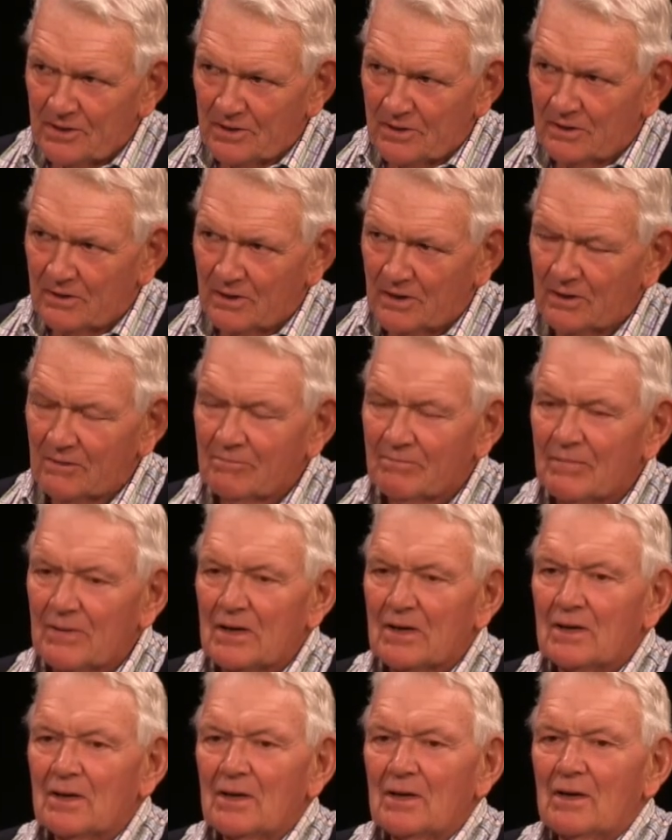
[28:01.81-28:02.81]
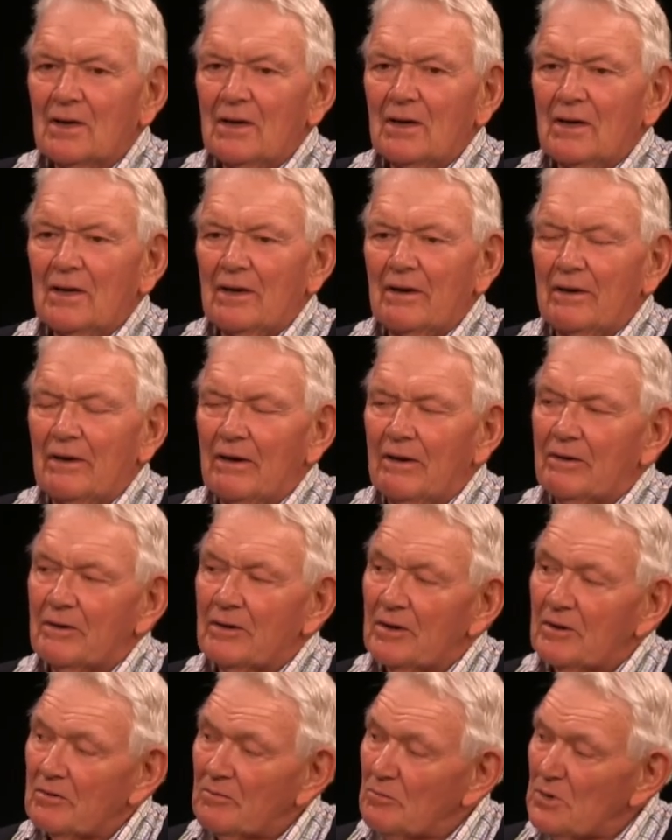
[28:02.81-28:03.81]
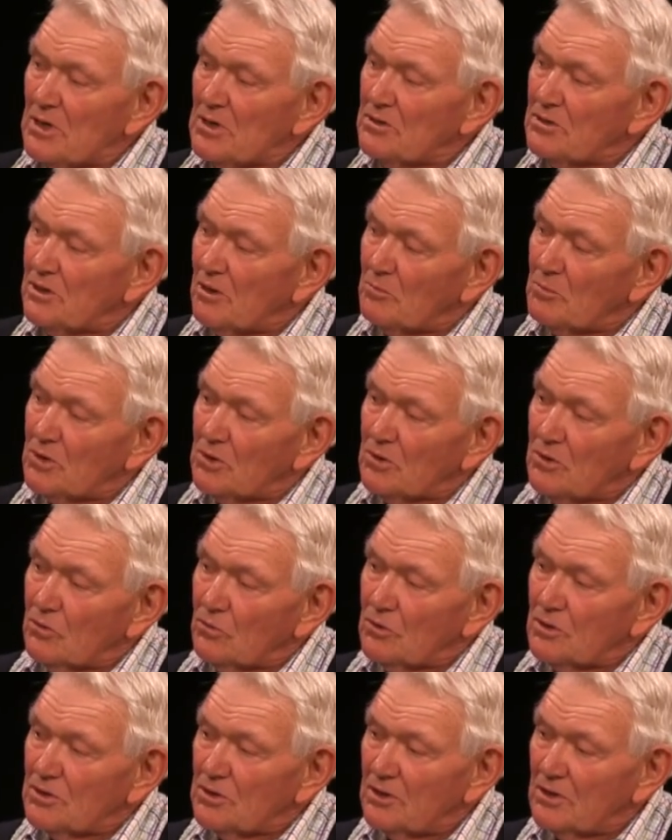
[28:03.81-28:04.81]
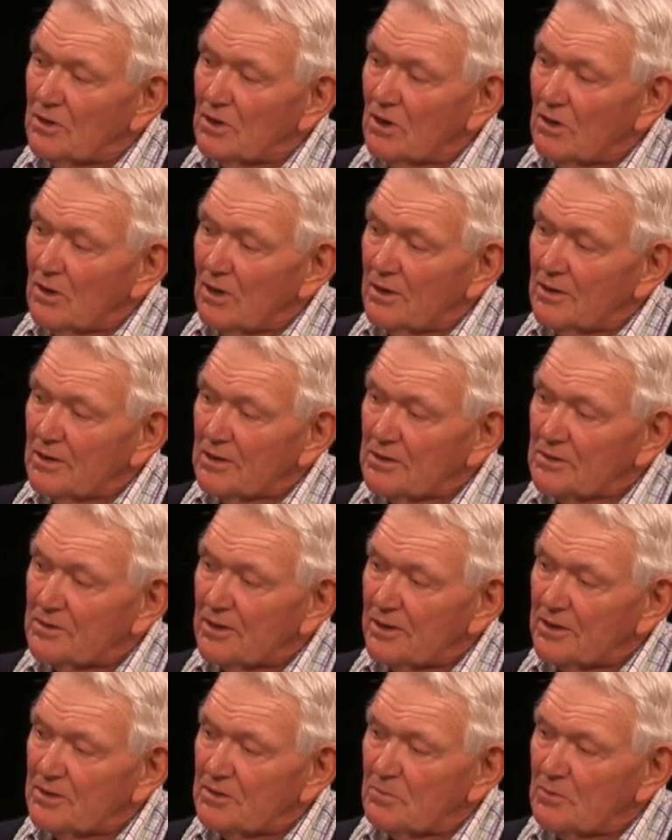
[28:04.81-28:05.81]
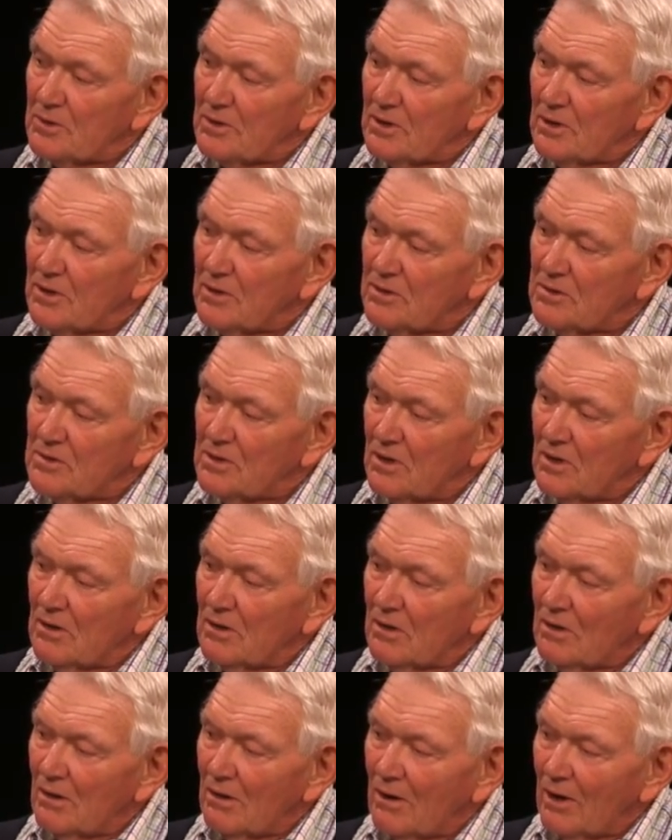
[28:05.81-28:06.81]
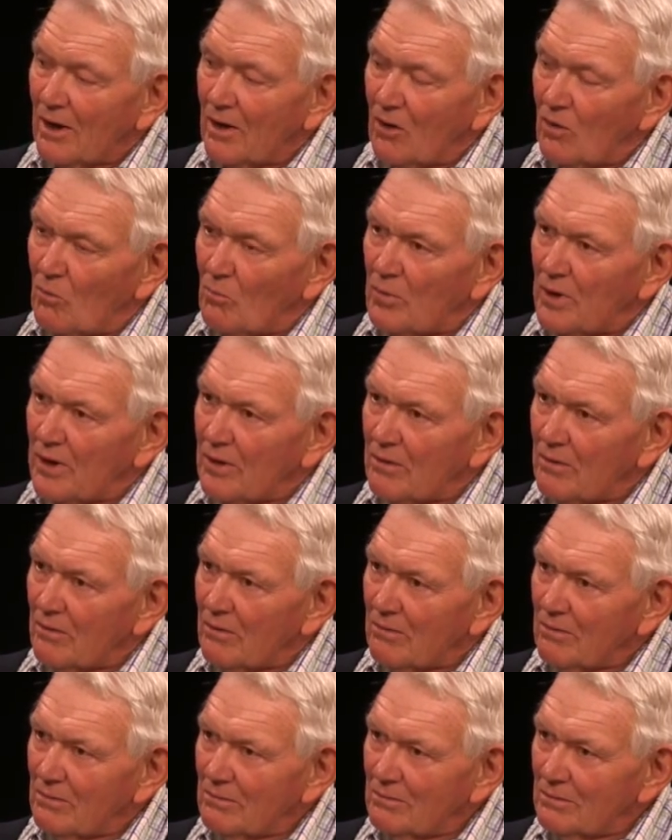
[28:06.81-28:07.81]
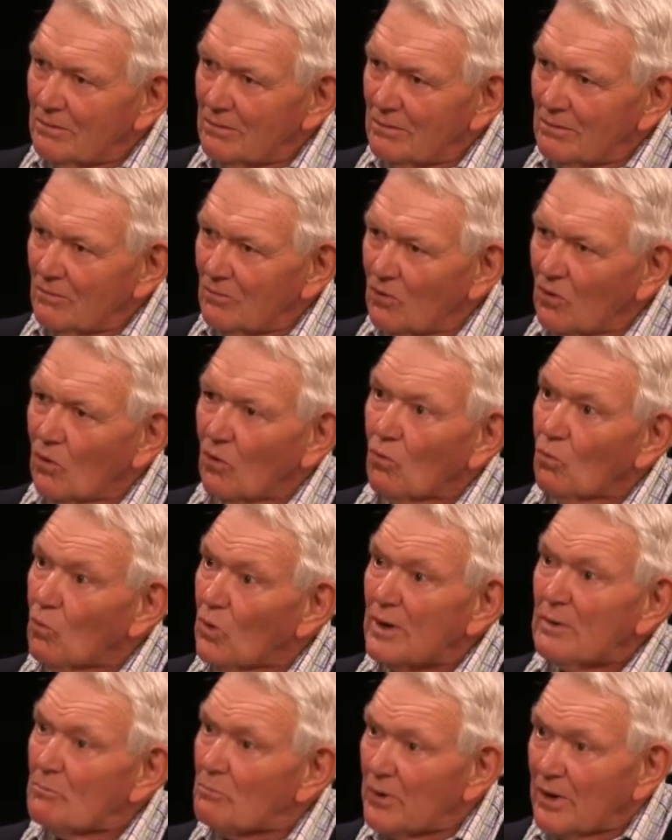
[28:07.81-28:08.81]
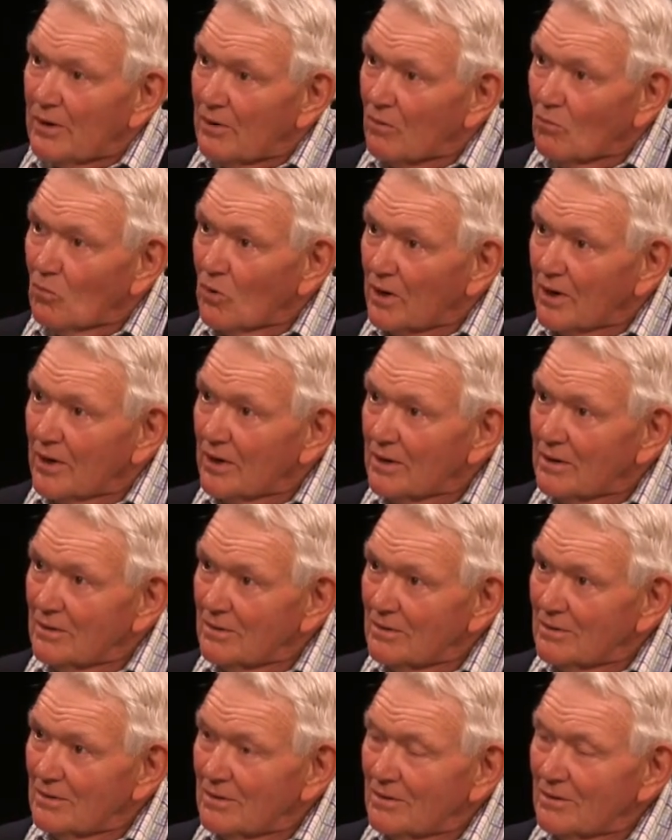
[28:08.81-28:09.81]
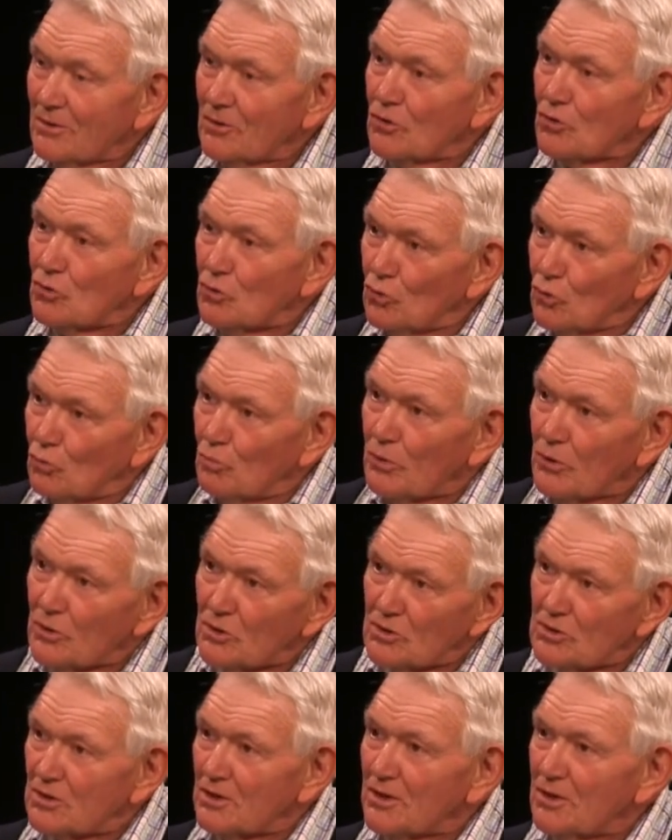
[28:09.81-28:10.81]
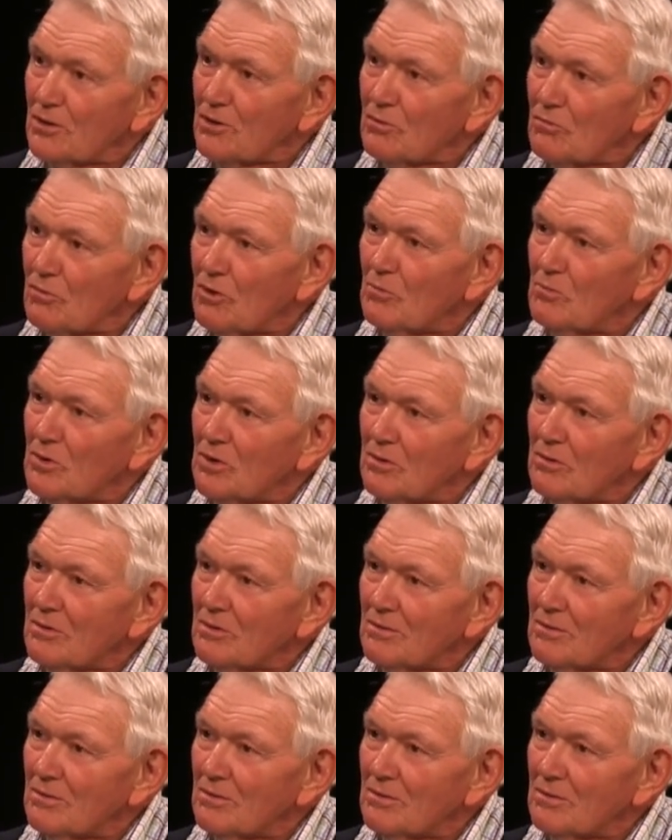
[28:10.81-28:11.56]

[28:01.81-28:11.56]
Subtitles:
thing. Yeah. And it means something to us in the gardening sense, because how better, or what better way can you personally contribute